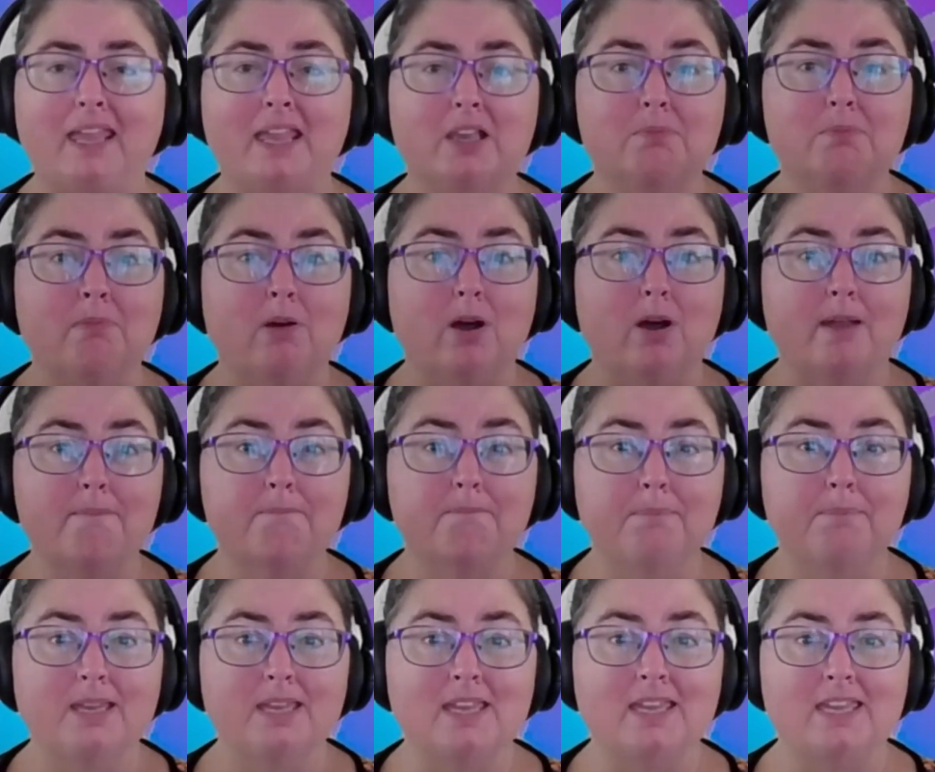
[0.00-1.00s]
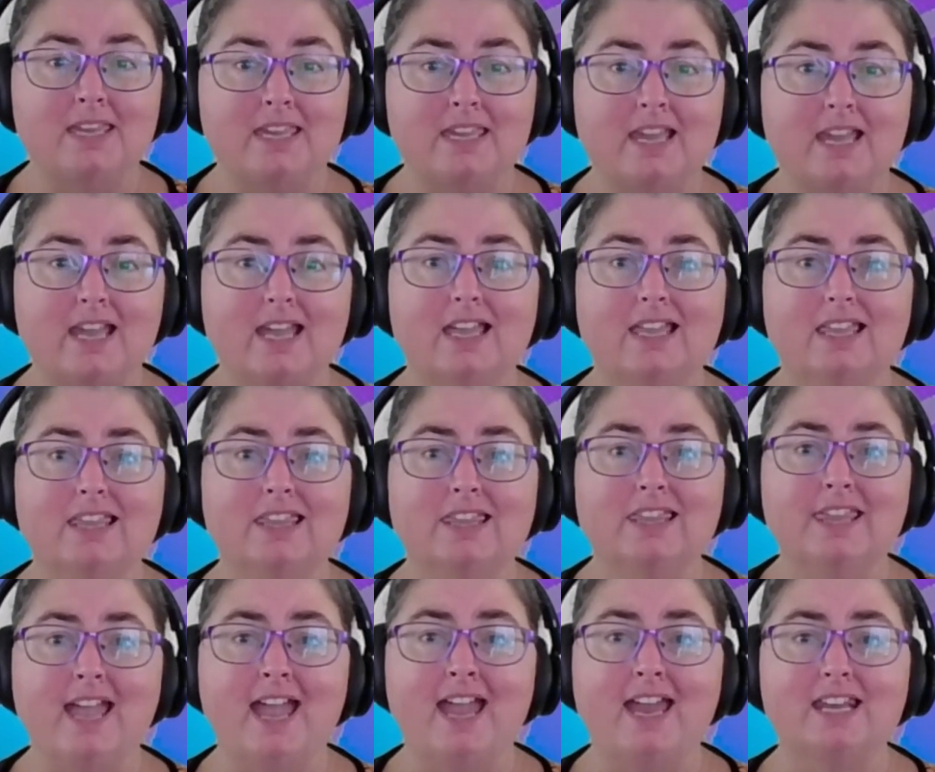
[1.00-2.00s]
it might be
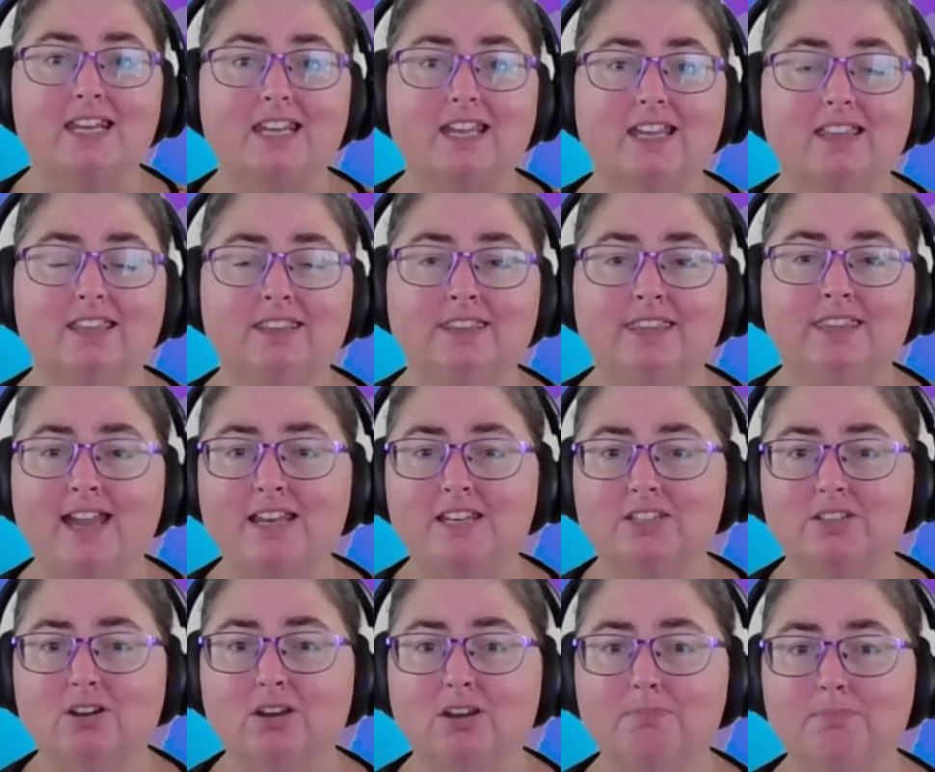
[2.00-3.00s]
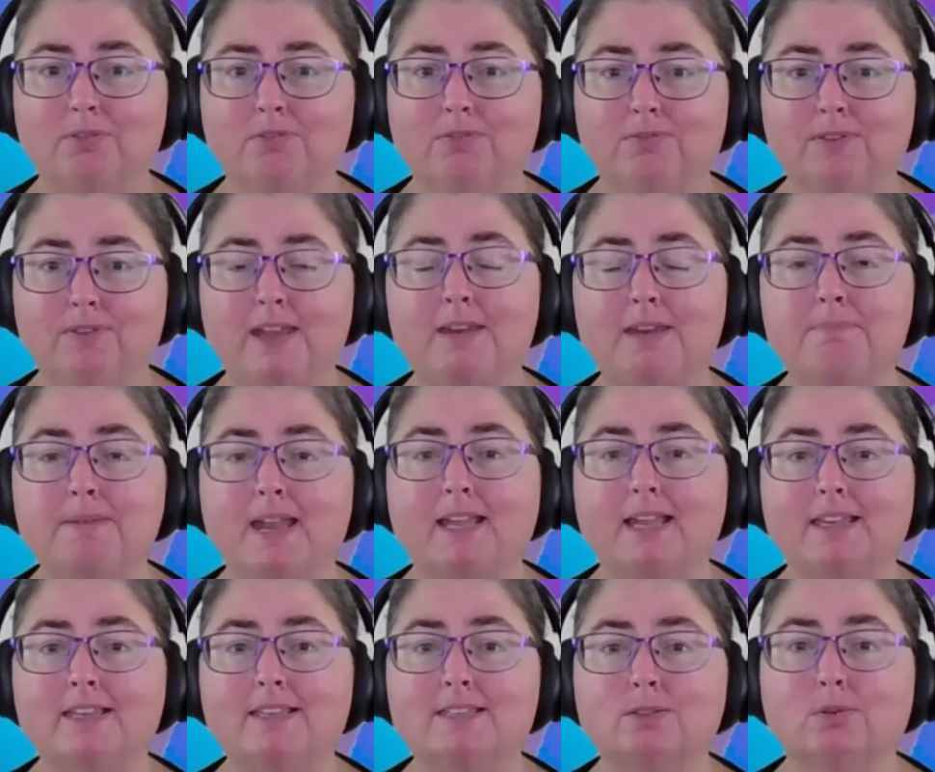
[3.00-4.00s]
that that type of
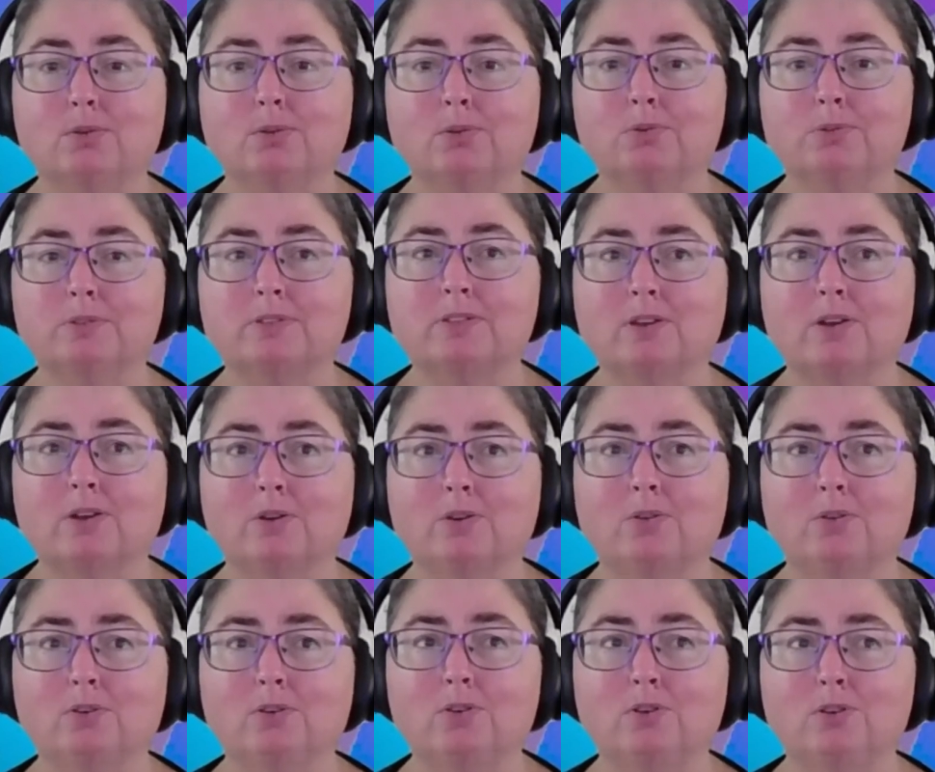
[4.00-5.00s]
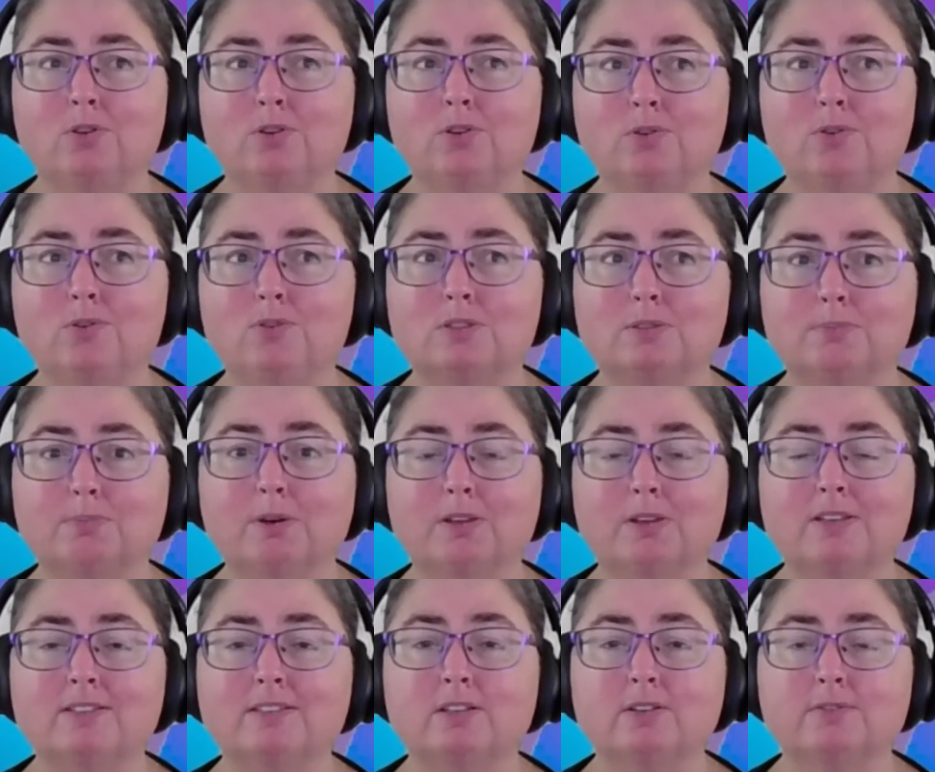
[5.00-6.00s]
feedback is also used by
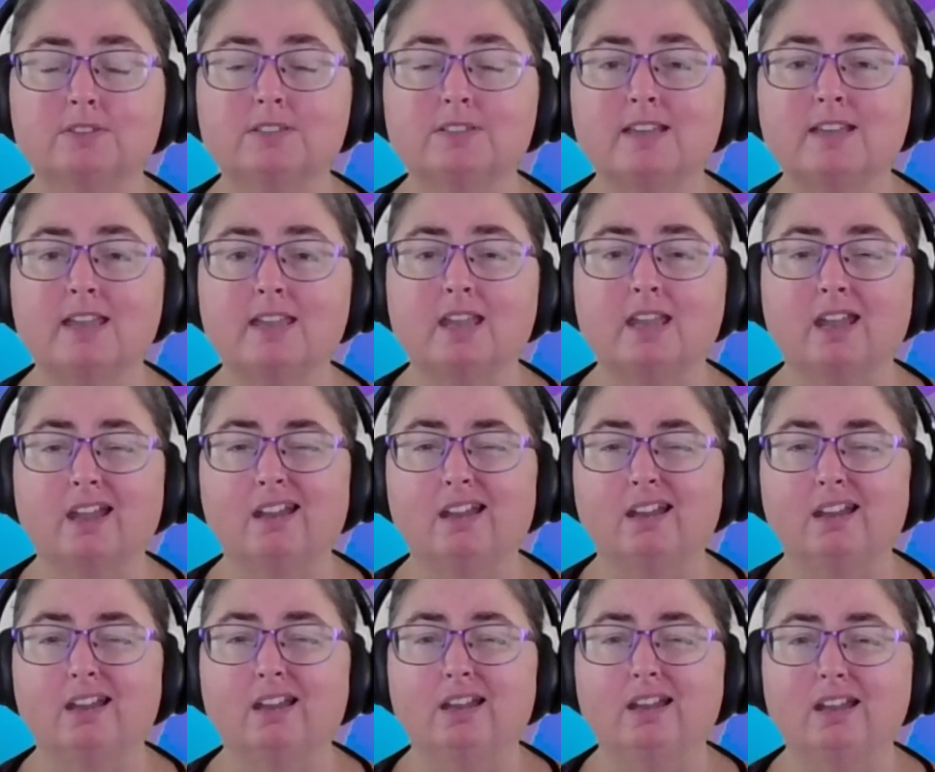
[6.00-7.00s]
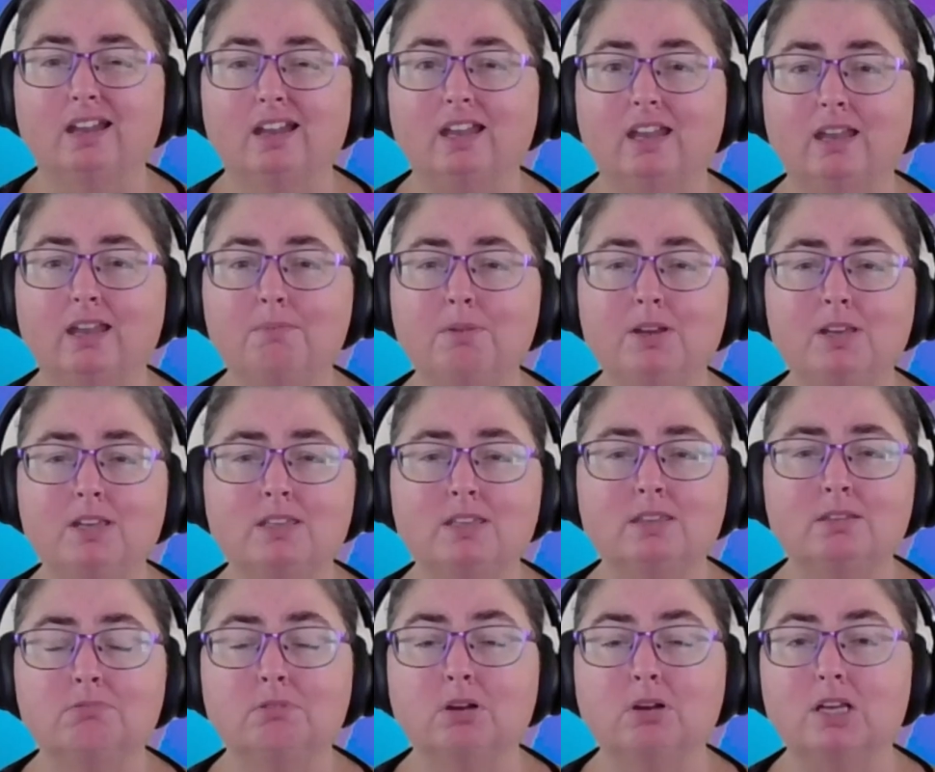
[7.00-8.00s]
yourself to say, am I
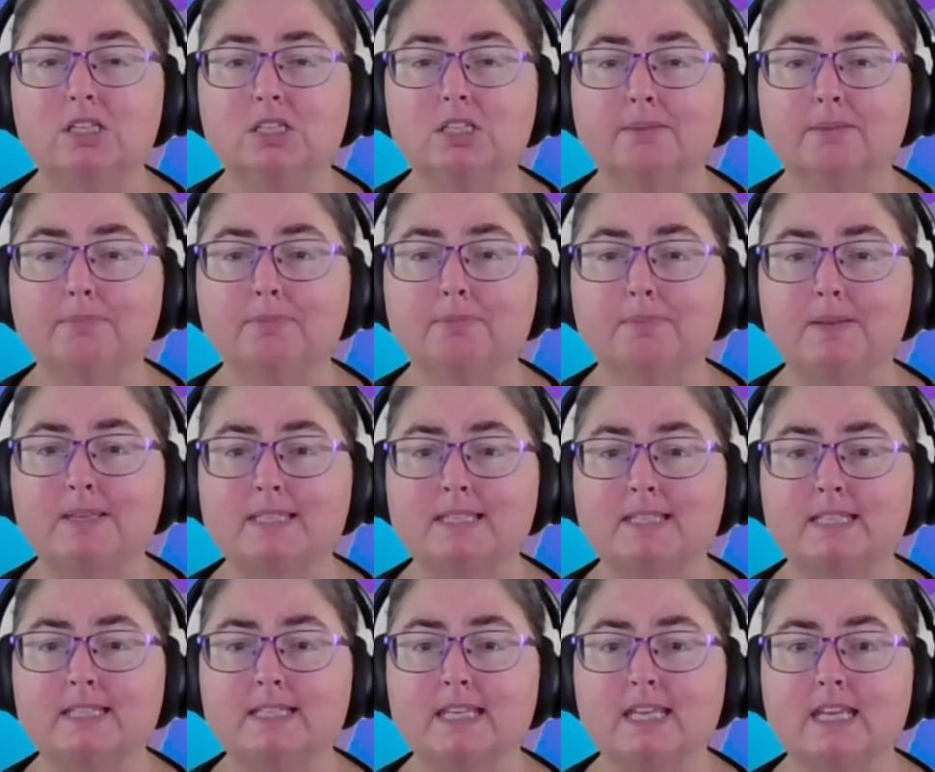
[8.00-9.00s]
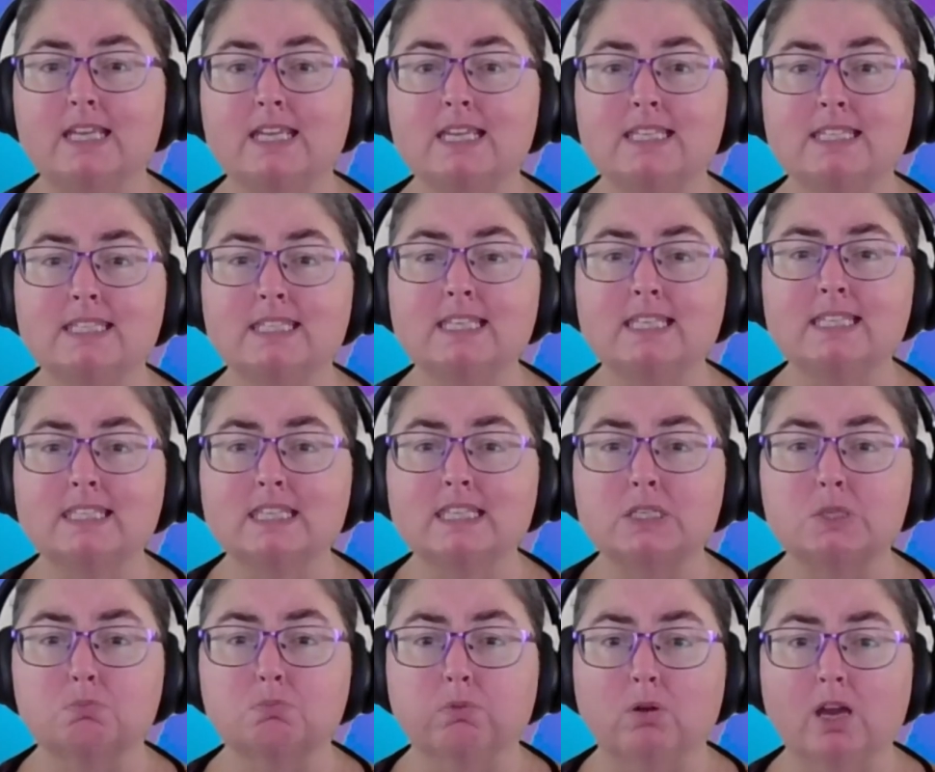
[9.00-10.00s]
in the right type of business here? Is this
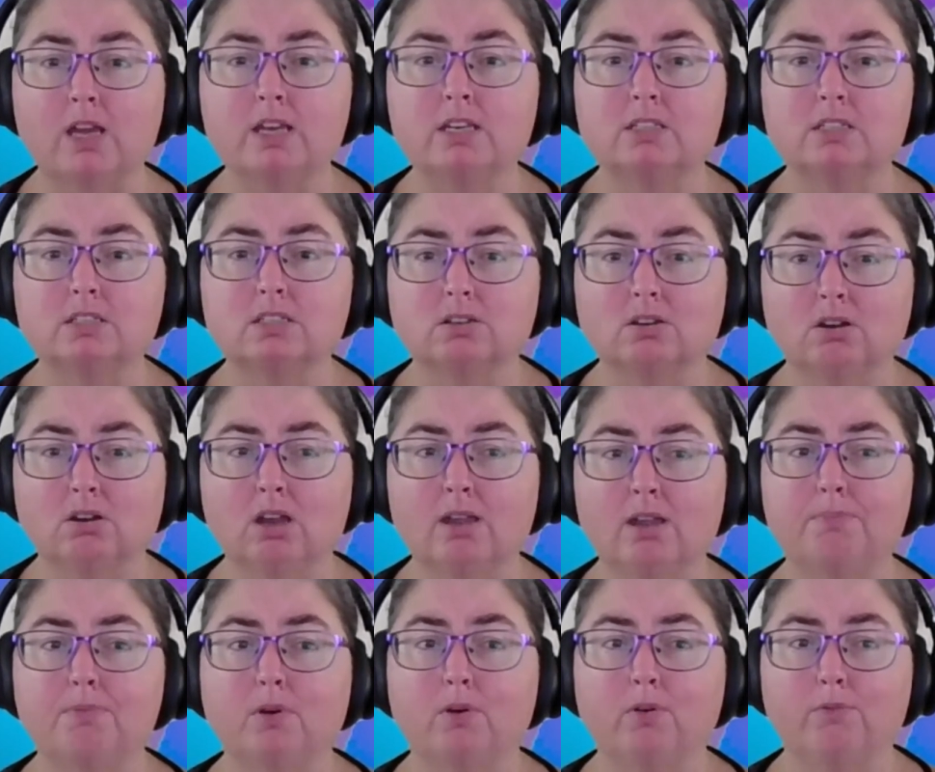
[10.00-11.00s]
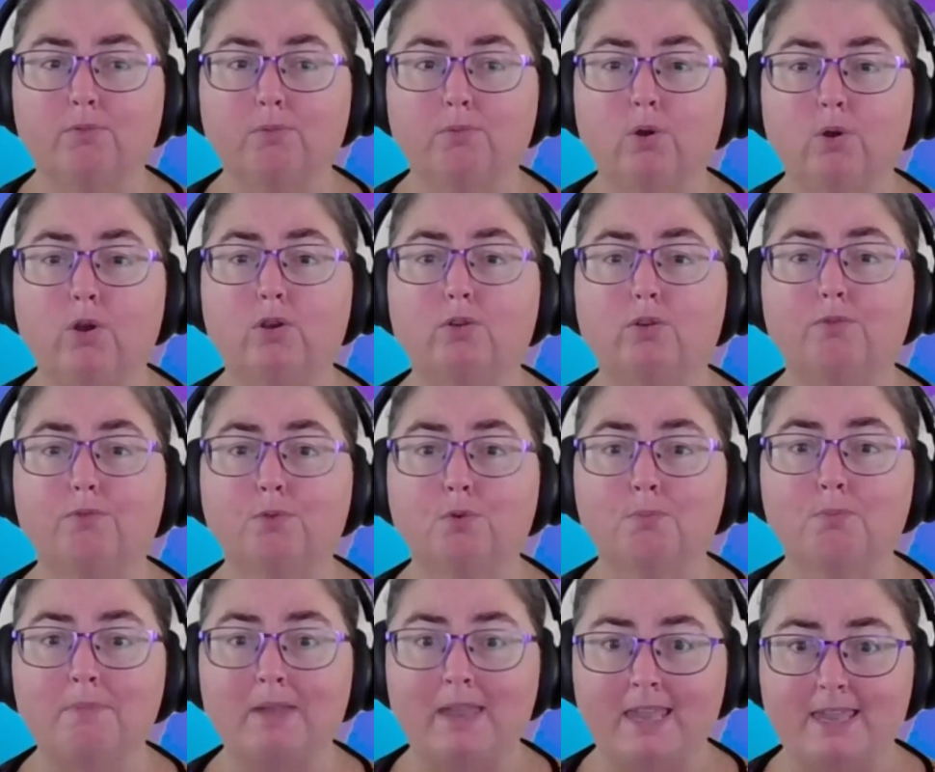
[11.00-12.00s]
the right type of work
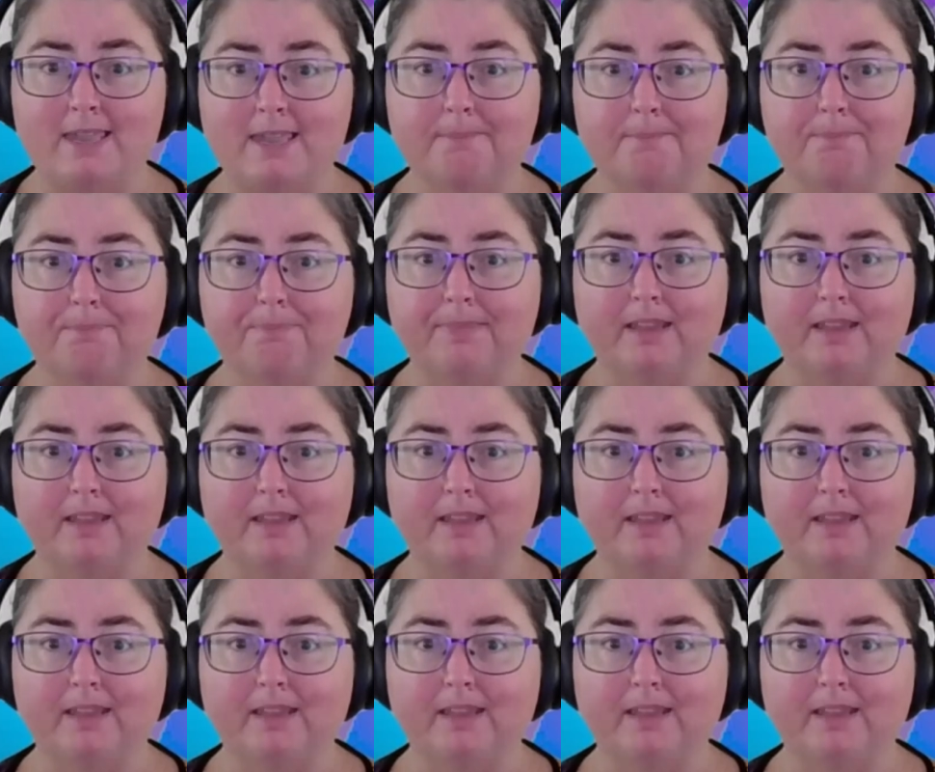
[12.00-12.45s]
for me?